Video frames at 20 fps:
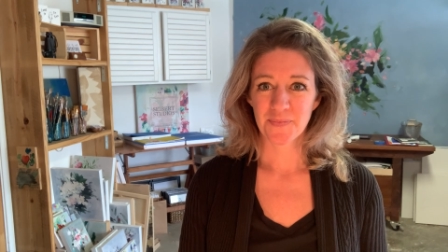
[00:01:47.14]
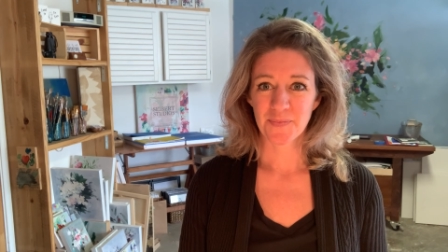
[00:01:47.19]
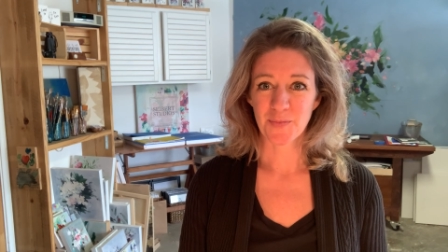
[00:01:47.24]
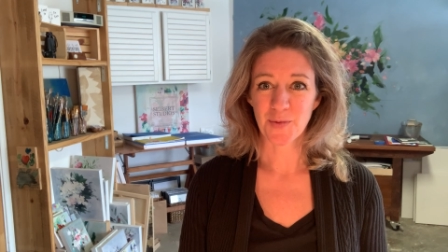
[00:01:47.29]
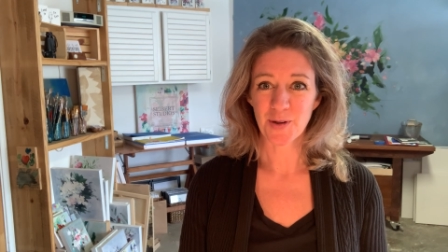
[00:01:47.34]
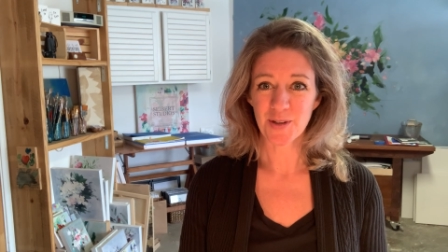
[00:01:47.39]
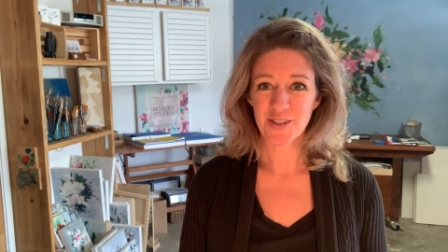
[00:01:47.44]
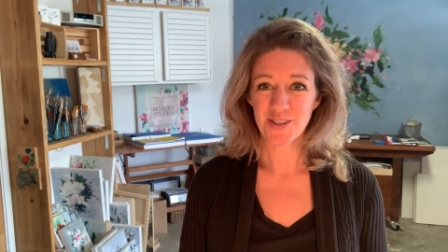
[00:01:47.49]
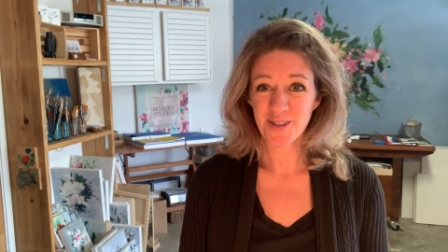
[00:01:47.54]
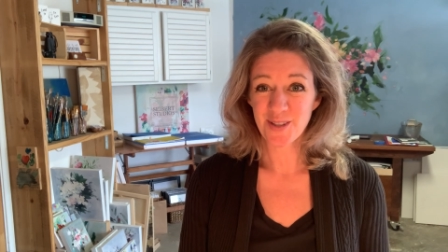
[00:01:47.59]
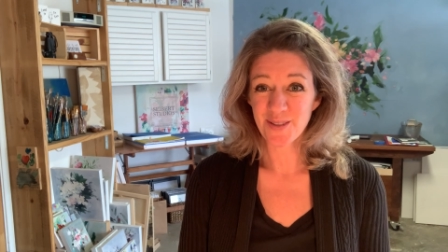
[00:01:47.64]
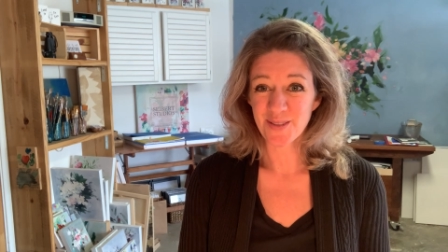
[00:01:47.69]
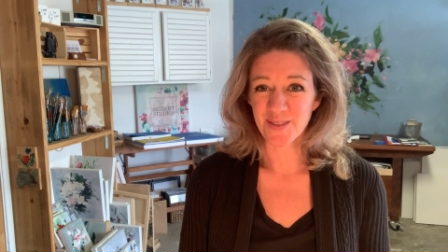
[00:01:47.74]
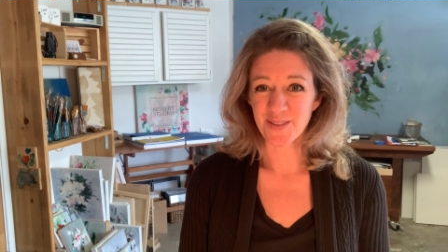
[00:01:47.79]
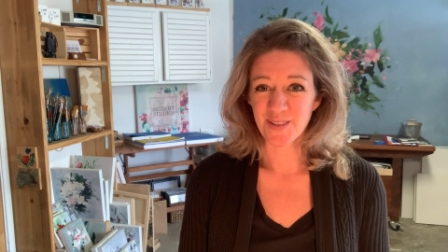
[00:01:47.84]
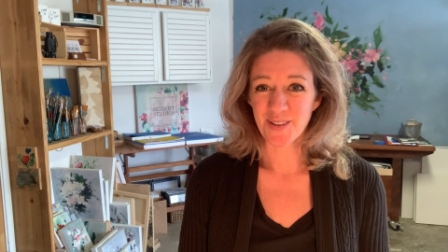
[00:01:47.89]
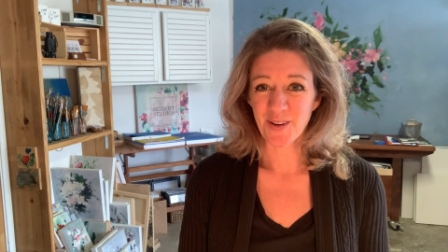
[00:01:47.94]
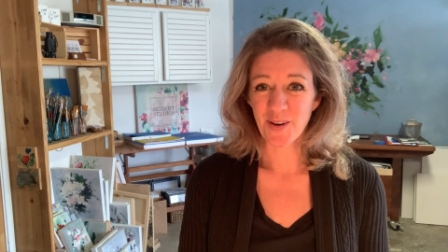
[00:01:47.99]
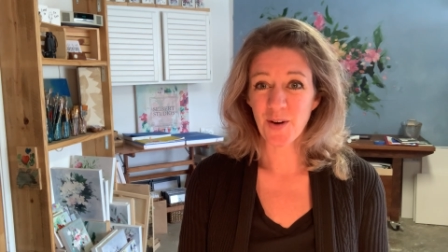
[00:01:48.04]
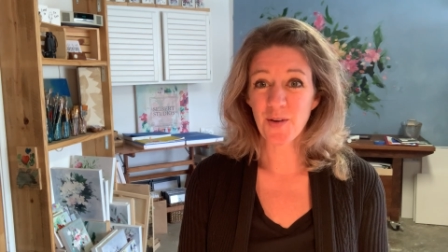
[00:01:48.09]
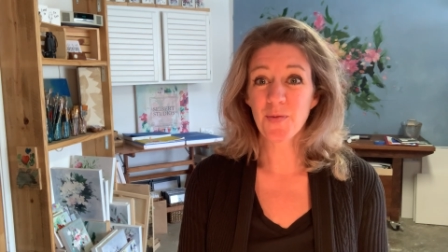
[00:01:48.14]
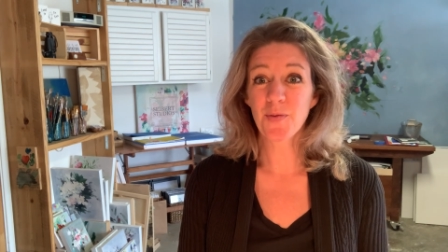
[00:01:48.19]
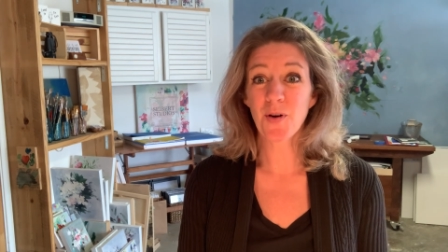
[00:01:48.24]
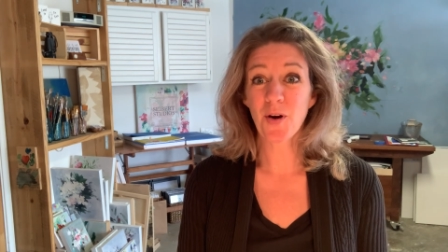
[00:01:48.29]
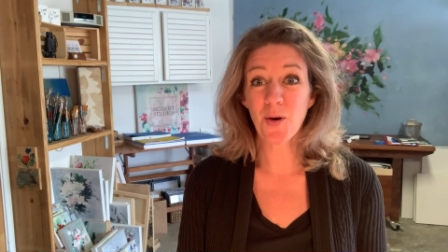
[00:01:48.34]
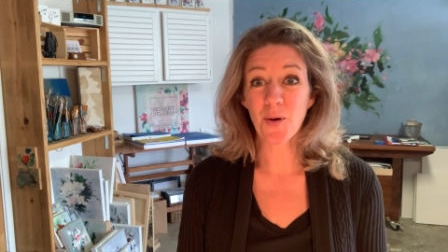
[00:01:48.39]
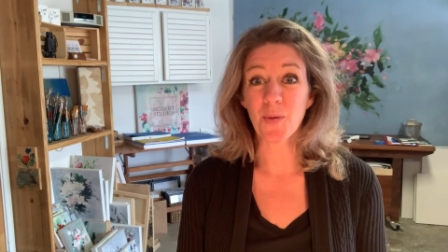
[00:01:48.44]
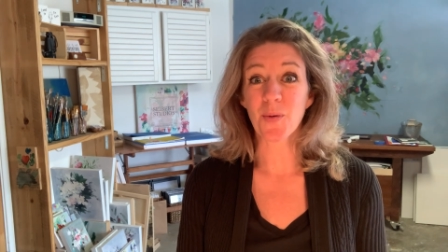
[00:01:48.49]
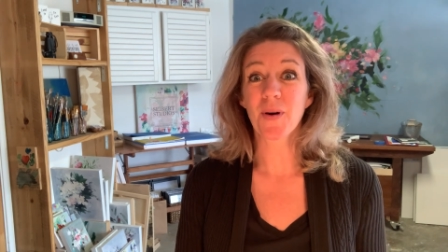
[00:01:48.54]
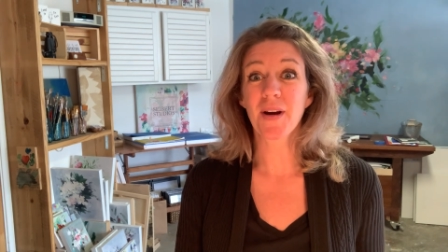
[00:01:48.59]
more soon. Hope
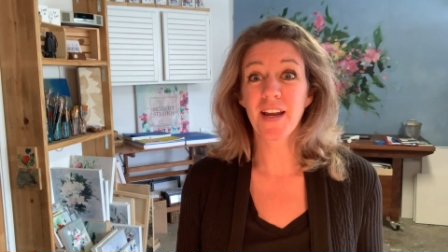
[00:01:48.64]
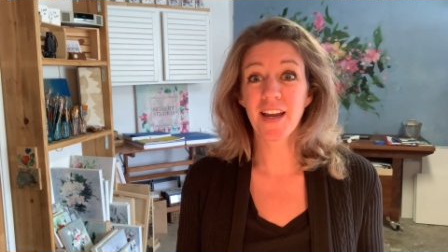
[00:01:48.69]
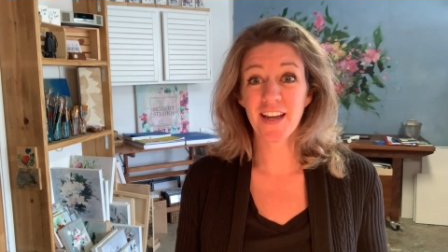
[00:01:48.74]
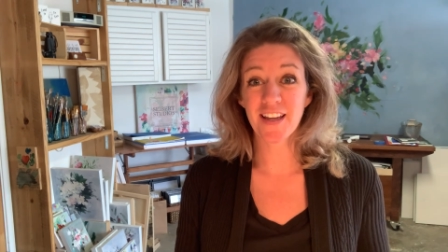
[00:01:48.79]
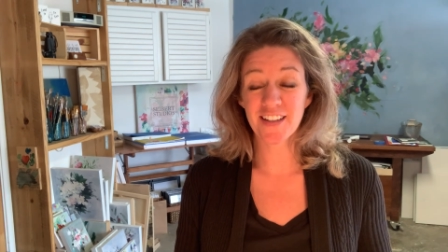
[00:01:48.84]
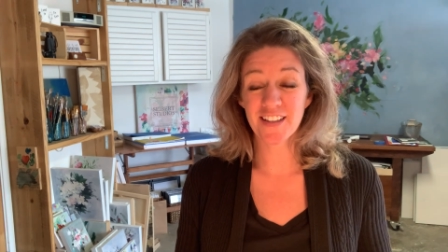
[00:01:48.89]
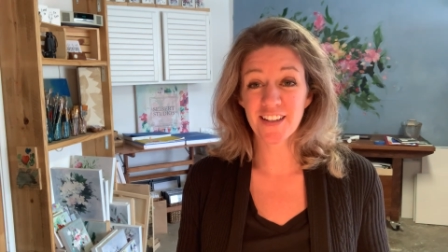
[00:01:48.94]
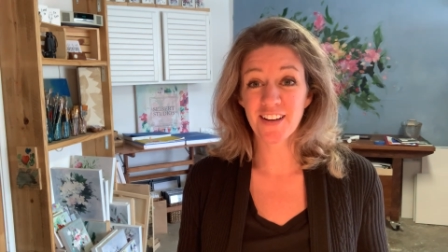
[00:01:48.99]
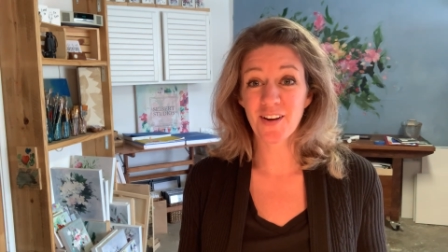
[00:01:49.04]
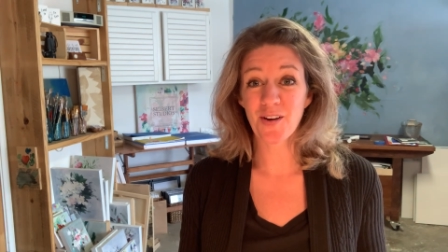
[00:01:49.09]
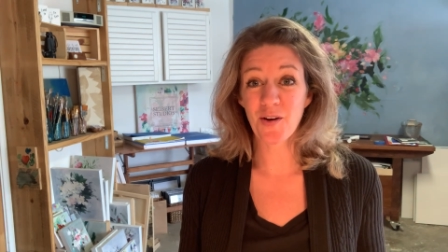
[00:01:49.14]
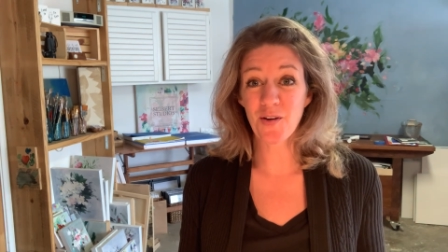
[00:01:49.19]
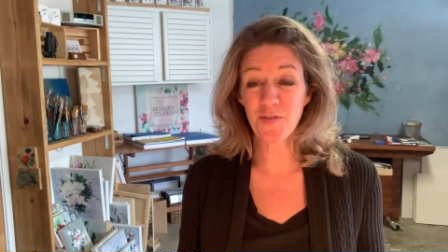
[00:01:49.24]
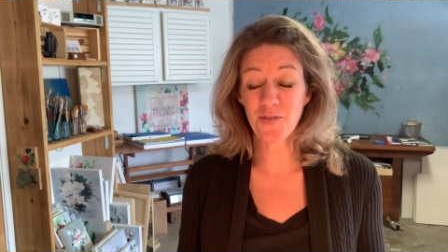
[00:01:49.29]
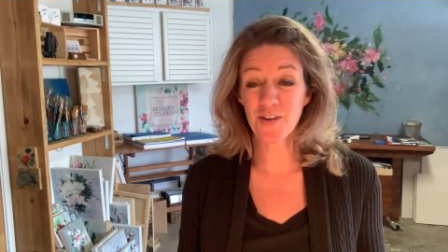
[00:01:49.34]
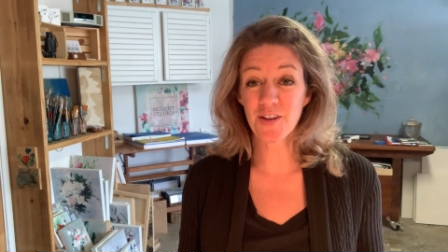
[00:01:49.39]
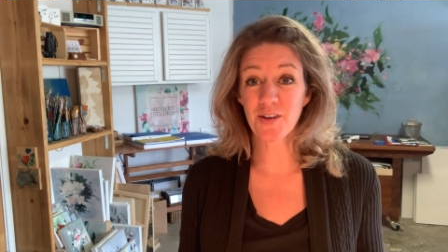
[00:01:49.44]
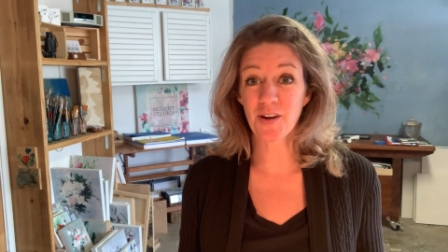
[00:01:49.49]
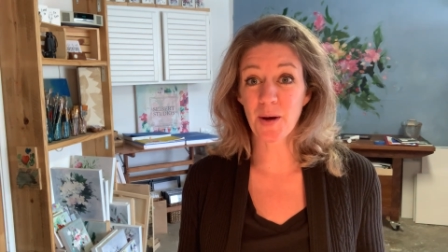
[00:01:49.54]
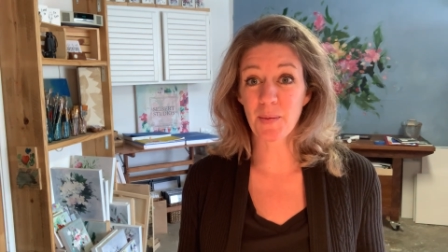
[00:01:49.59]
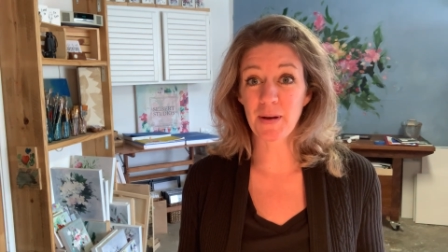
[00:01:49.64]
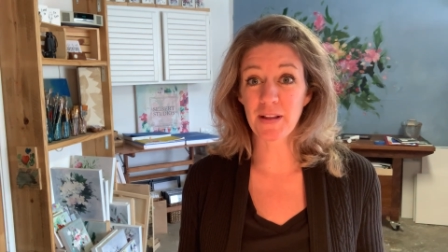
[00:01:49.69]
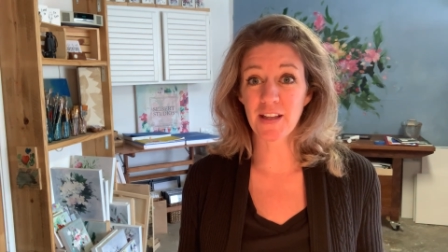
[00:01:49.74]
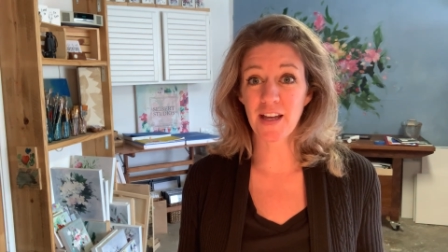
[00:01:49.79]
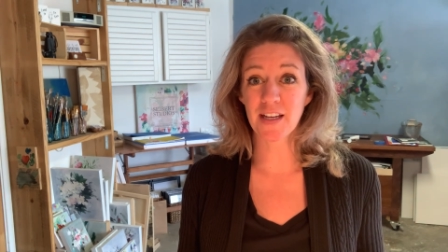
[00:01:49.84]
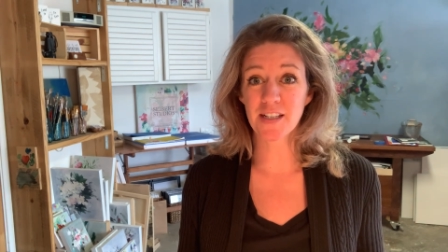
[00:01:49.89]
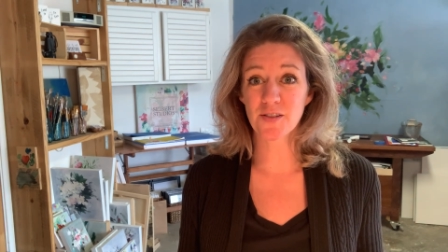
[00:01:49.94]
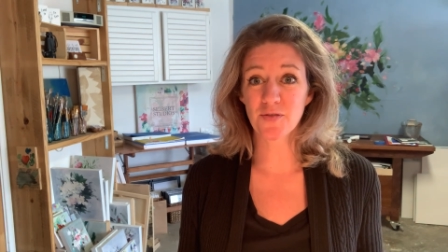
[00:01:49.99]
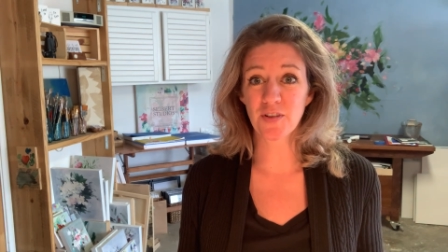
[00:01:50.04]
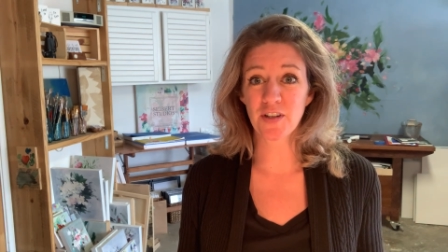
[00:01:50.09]
oh, and hopefully you got my
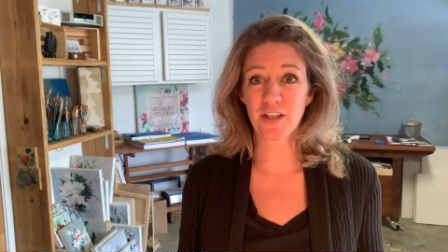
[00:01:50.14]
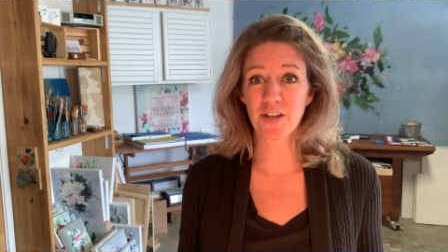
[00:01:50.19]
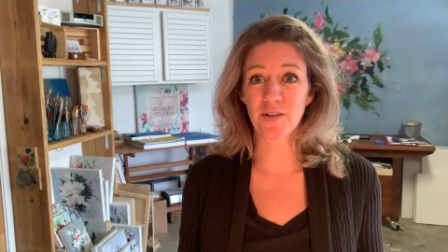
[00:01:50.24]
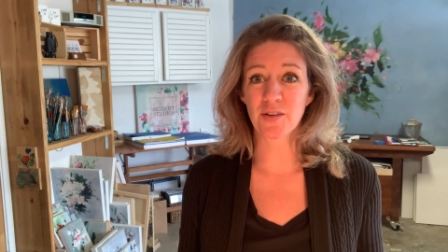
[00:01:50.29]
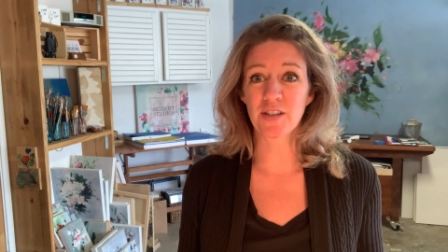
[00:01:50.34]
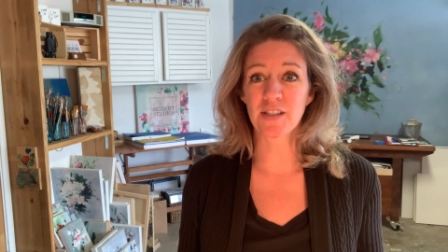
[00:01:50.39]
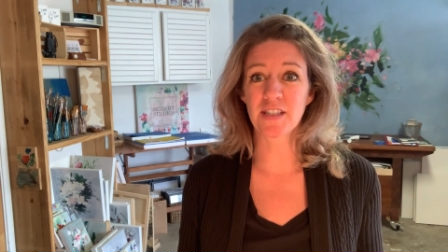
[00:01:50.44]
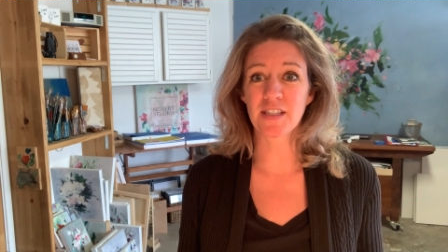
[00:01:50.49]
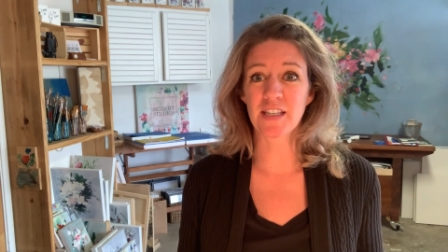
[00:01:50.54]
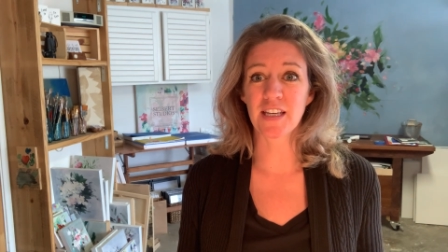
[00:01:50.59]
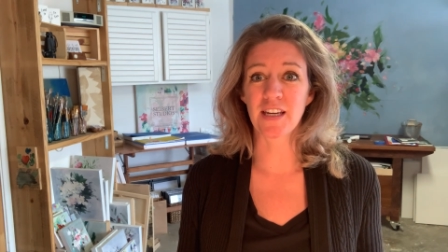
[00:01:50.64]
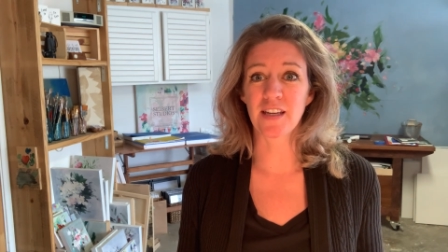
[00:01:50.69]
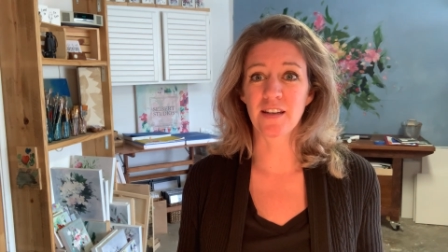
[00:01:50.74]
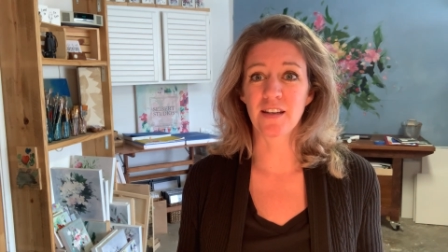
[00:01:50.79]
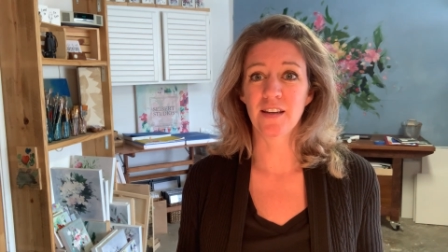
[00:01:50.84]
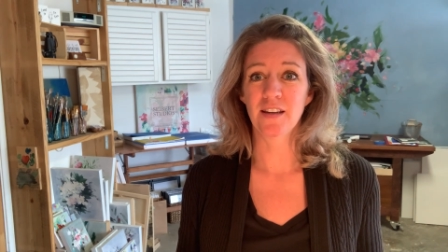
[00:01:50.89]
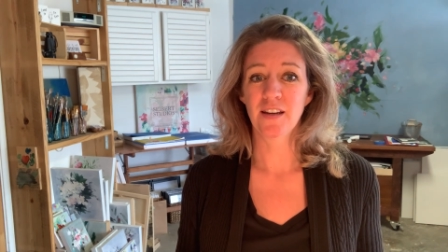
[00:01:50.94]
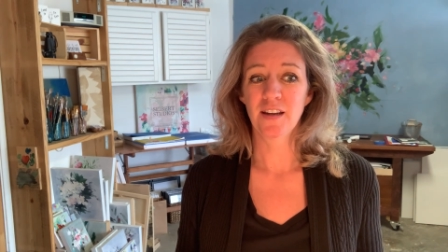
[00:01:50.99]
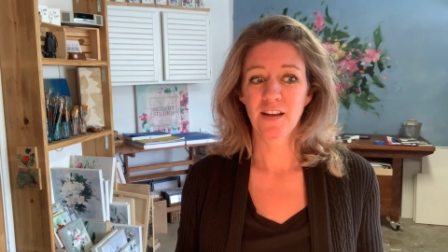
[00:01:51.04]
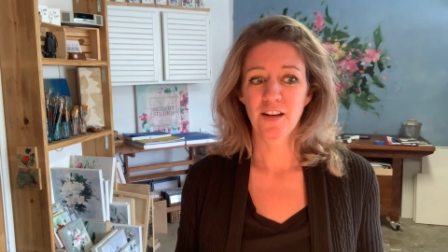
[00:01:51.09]
last video that said,